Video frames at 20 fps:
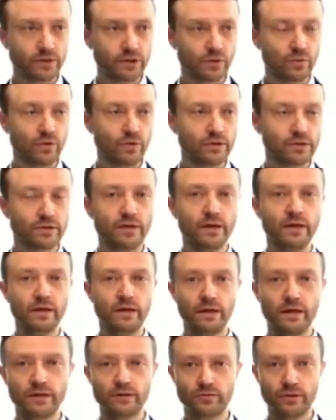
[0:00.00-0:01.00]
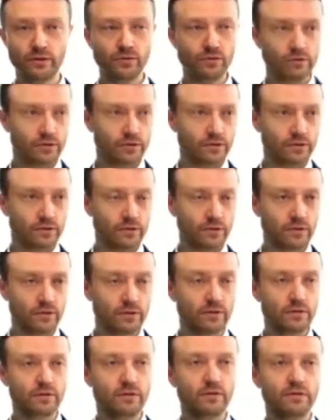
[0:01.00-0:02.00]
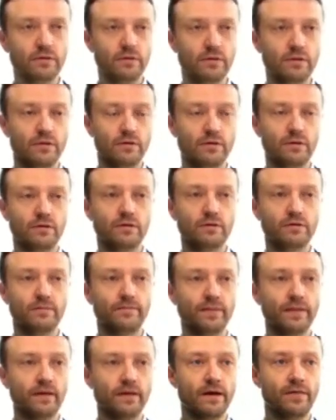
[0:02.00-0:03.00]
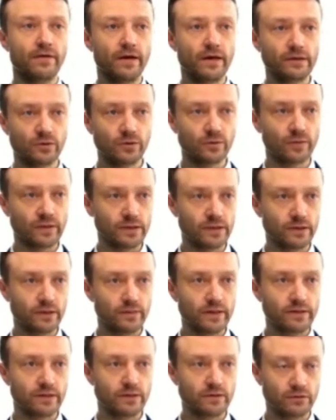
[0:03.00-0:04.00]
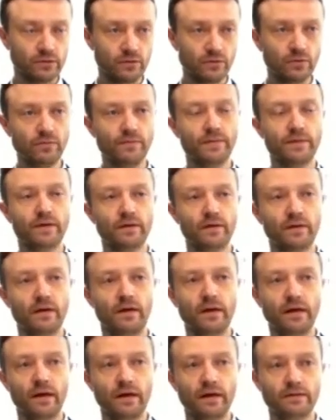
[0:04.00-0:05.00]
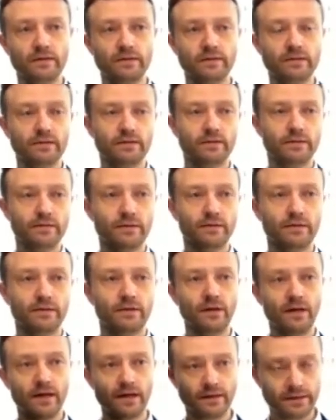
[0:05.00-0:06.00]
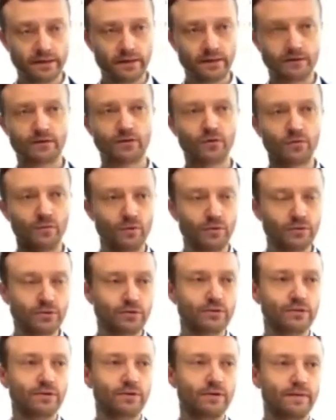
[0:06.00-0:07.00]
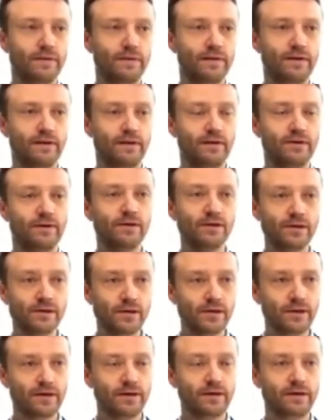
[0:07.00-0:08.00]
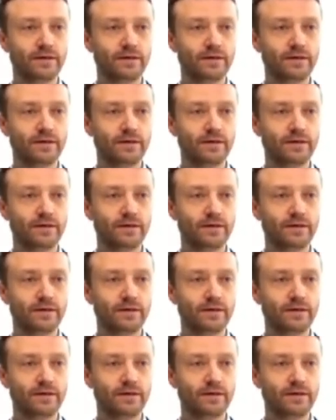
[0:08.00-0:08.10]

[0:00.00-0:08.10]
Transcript: which was introduced at the end of 2022 and lasted almost a year